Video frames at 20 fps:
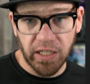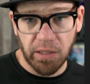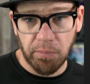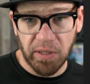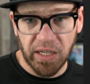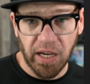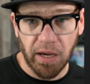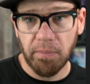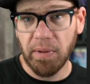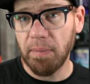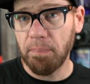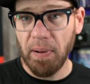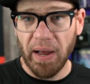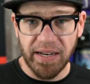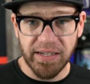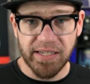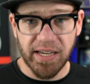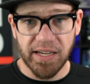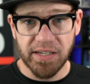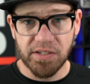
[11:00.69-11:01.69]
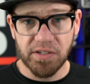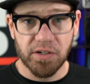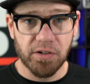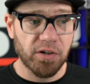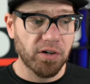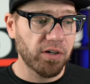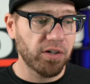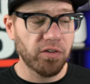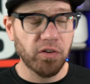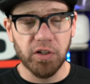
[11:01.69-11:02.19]
to become a pen tester
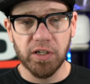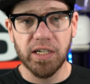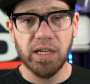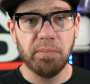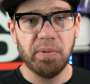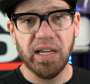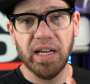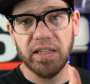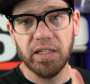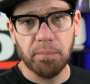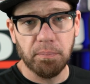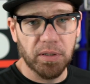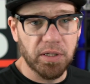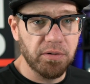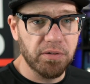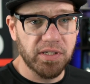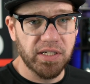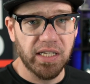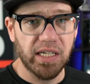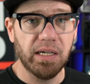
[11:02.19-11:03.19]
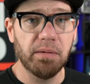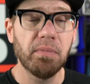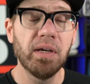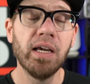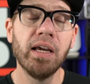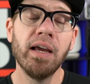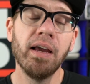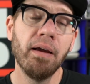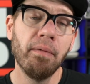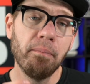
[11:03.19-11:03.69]
or you're looking to be on the blue team,
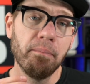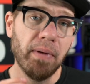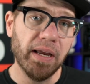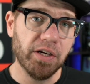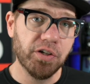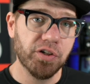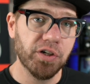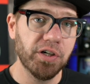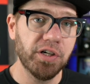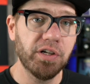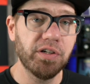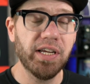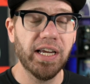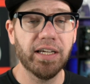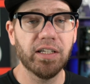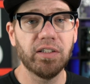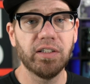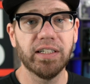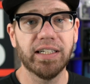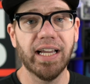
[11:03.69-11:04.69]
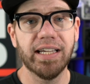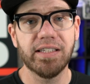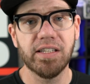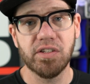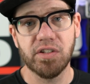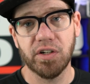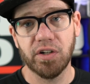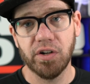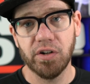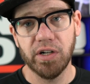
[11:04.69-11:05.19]
make sure you take a look at the
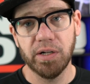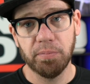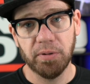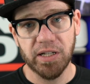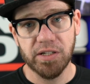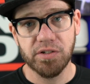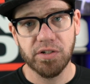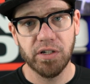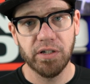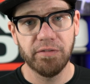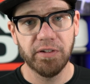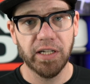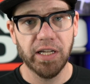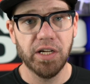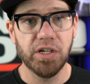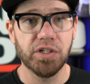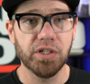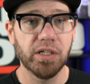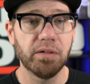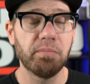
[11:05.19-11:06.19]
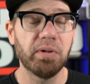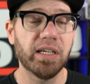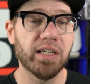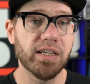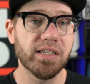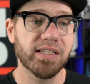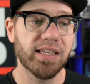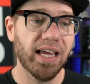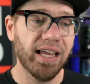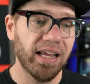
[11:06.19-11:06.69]
Security Plus certification
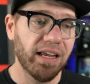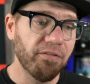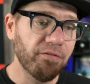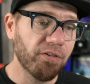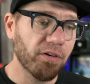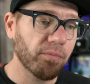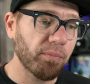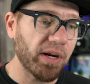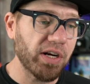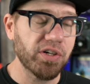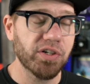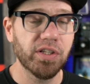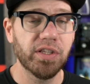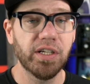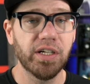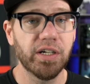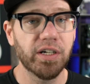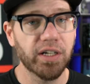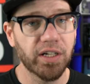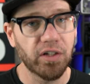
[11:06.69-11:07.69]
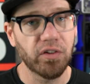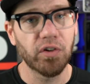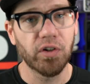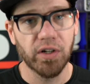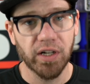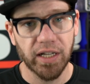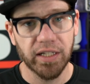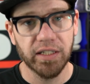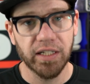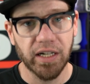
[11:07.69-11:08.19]
because that information that you're going to learn
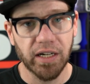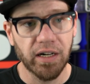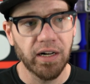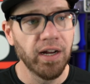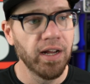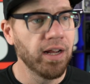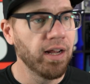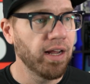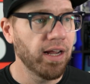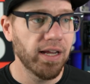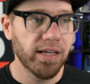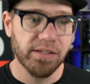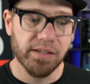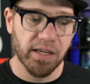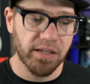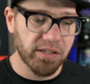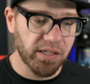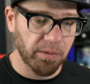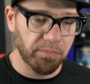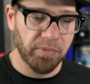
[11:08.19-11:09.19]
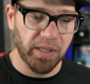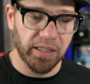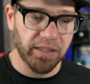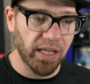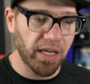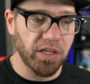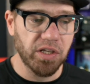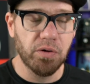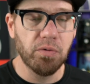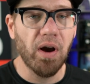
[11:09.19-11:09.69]
on there is something
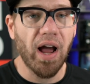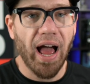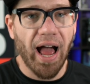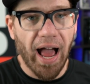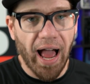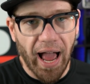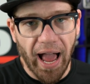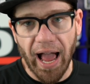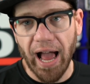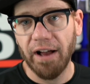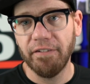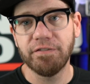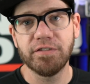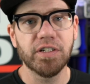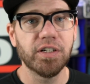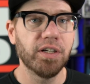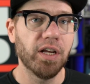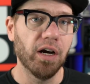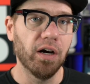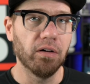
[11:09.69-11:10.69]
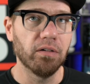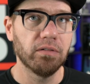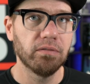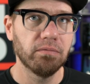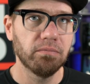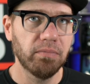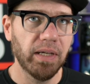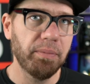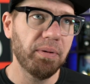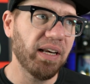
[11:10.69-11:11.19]
that you have to know.
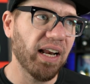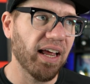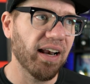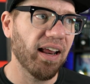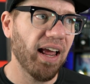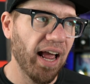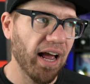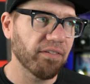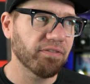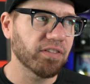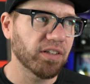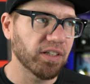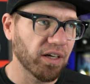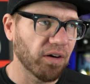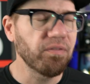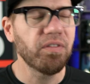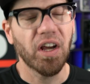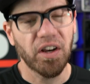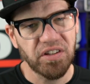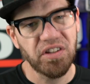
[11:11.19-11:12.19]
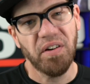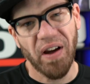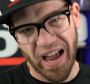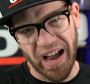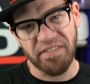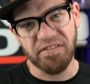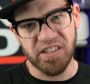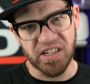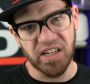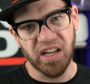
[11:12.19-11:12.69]
Maybe not have to know. No, you
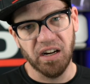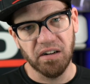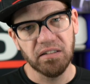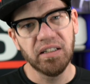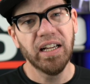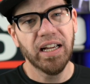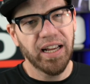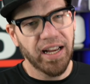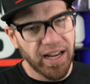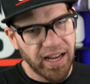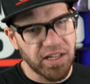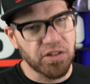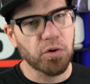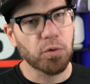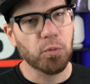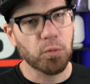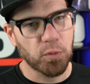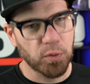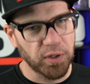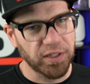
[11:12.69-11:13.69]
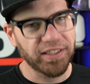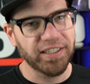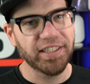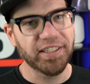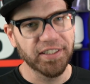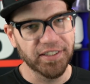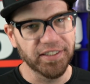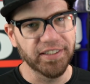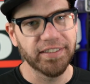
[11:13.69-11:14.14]
have to know. It's really good.